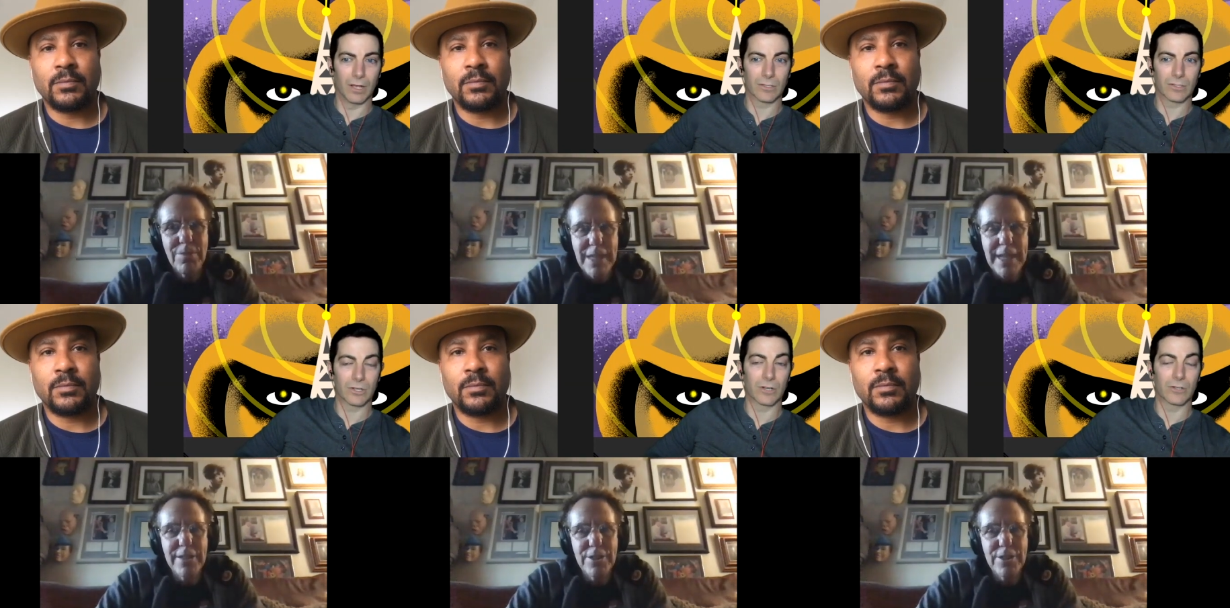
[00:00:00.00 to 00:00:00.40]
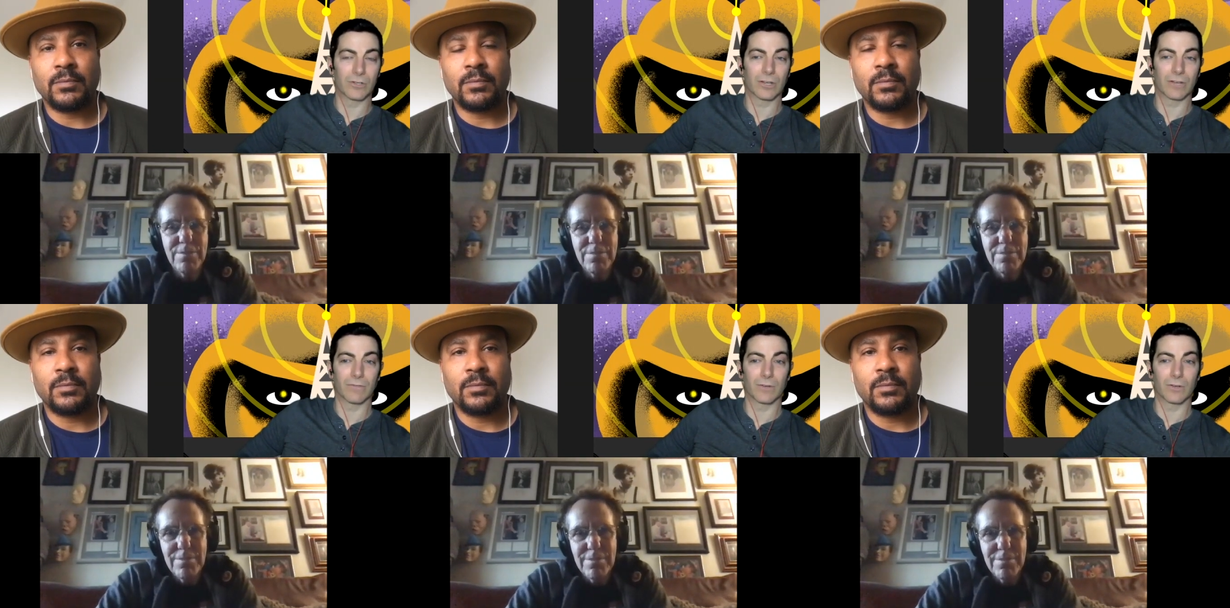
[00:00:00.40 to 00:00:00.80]
Speaker 1: yes. Star Trek
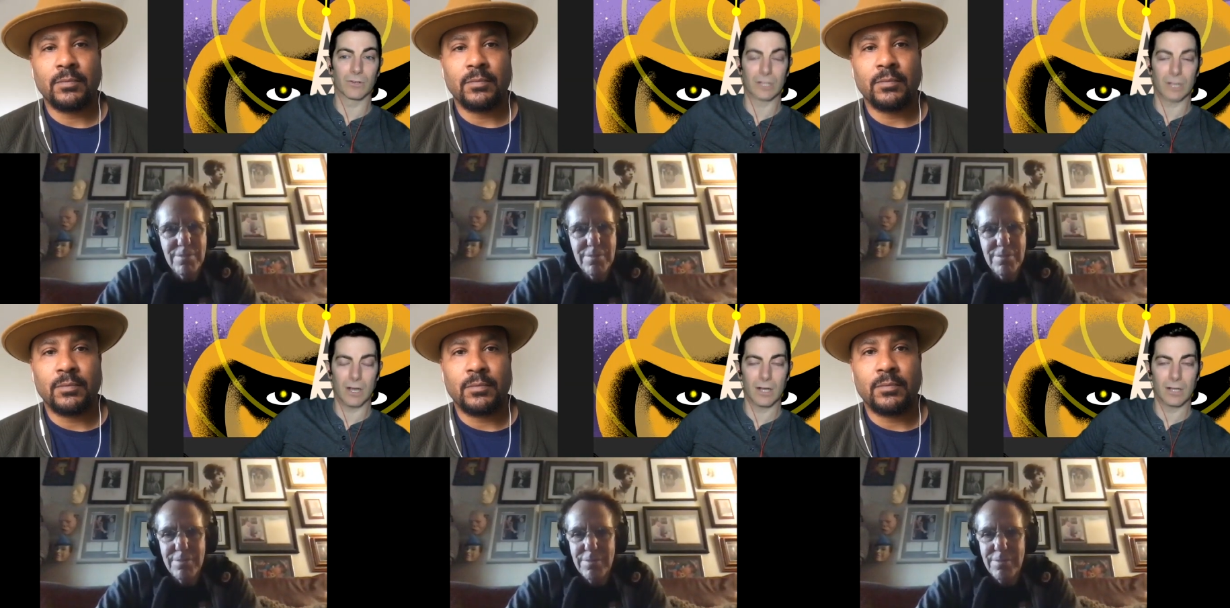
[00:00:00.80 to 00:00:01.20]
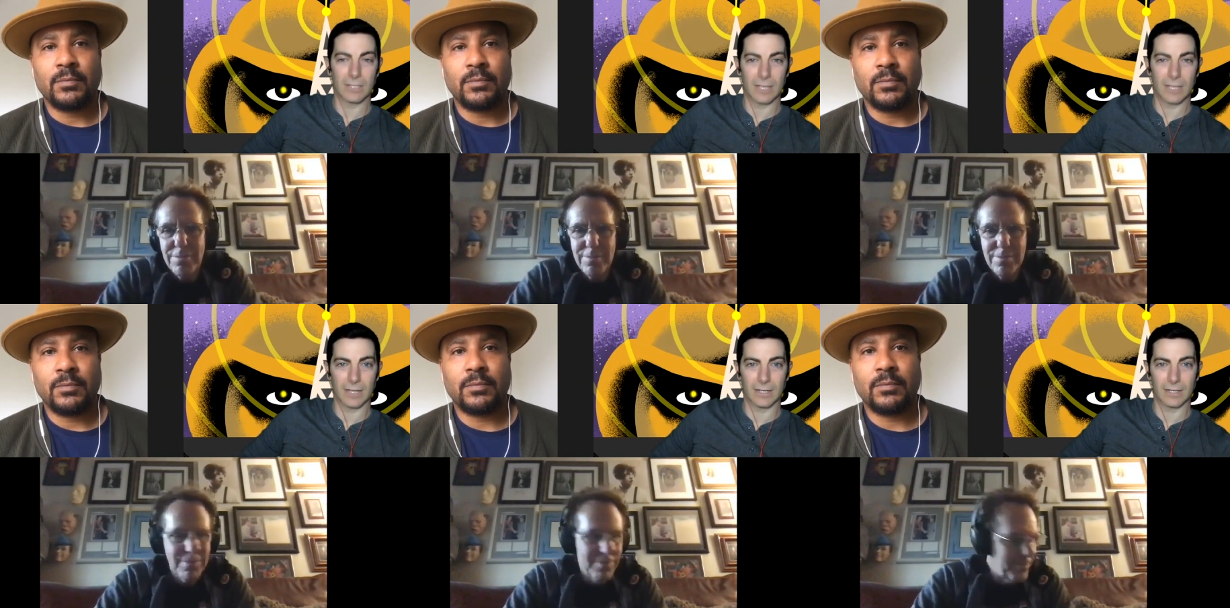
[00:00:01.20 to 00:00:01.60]
First
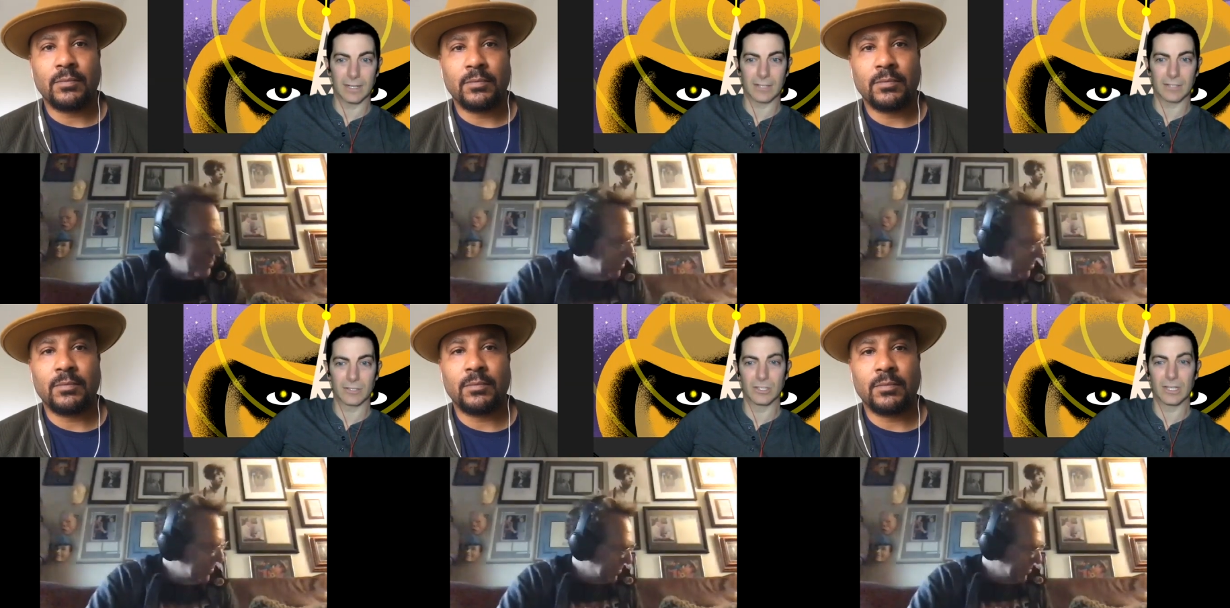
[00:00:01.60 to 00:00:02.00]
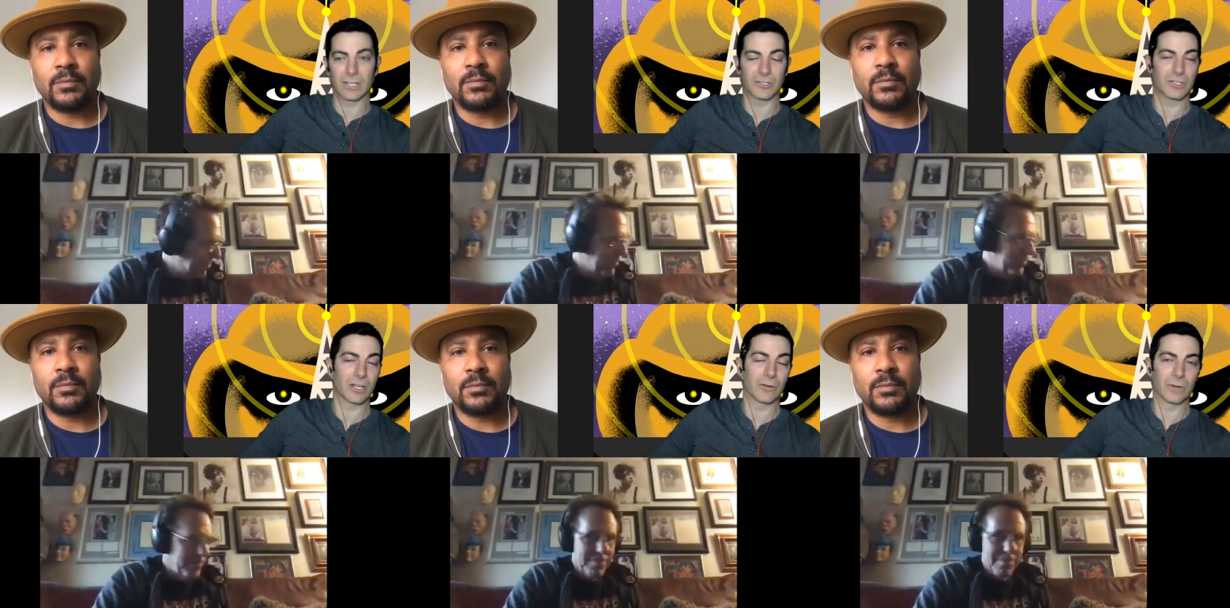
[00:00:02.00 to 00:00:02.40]
Contact, and that's the Next
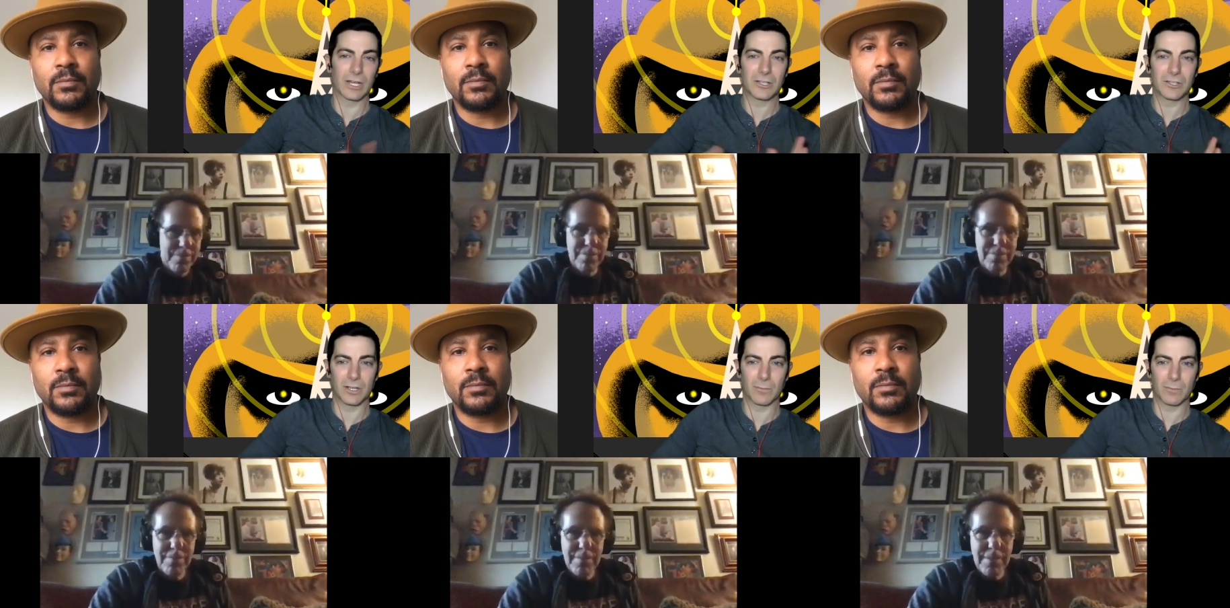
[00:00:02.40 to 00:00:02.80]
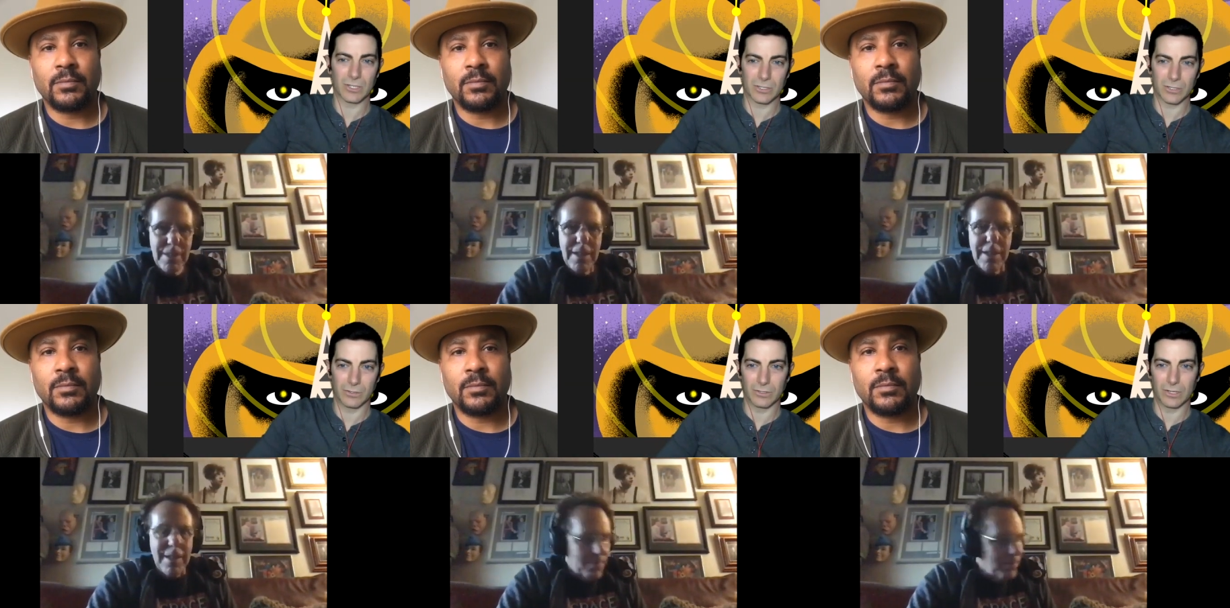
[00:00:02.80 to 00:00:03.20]
Generation
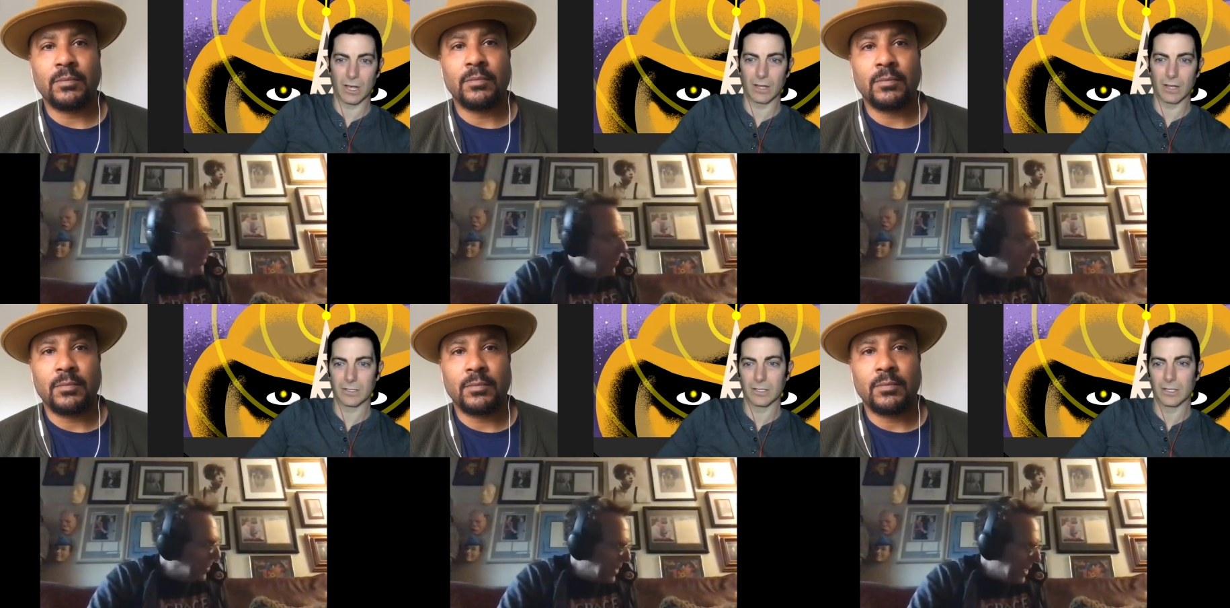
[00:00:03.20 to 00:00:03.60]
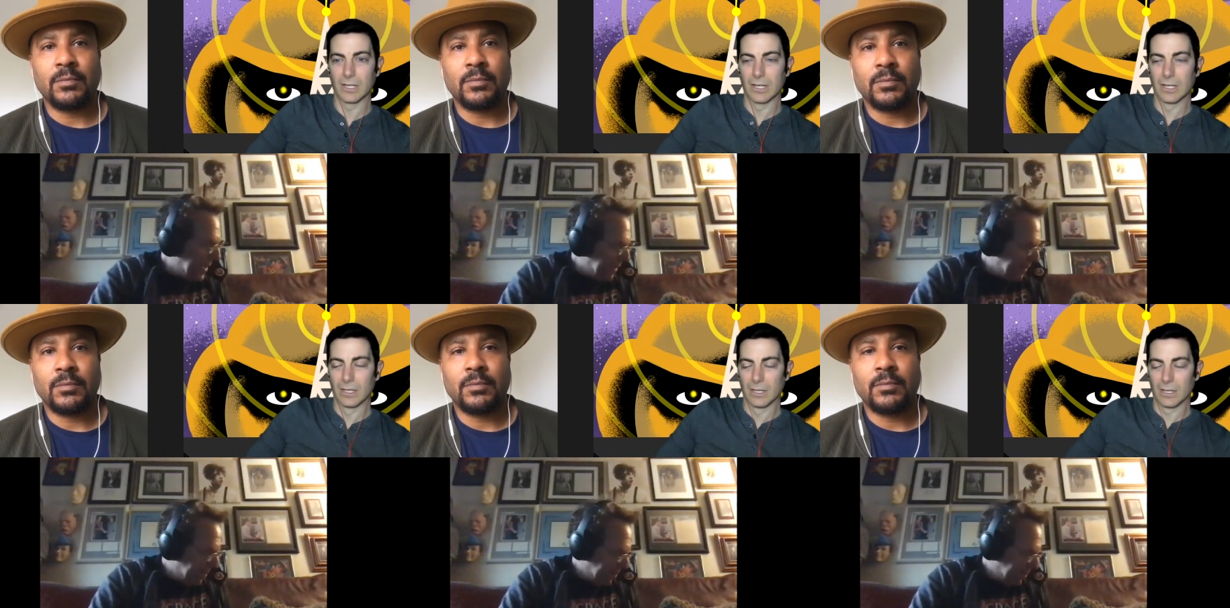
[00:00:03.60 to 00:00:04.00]
episode, not yeah.
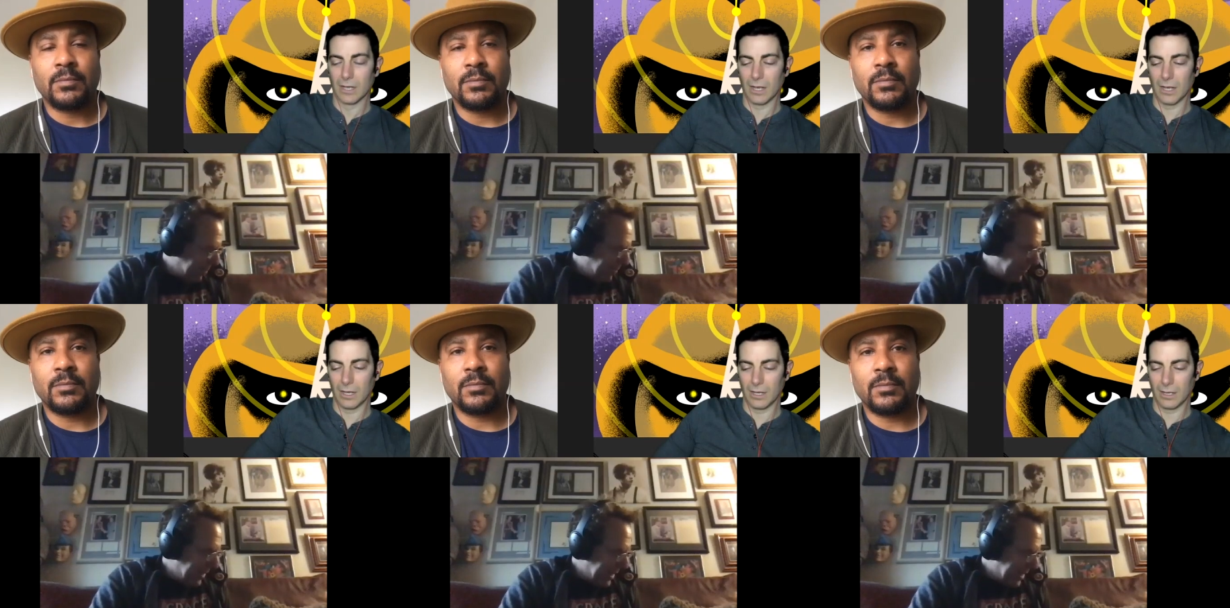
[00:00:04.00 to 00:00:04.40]
Uh, I um,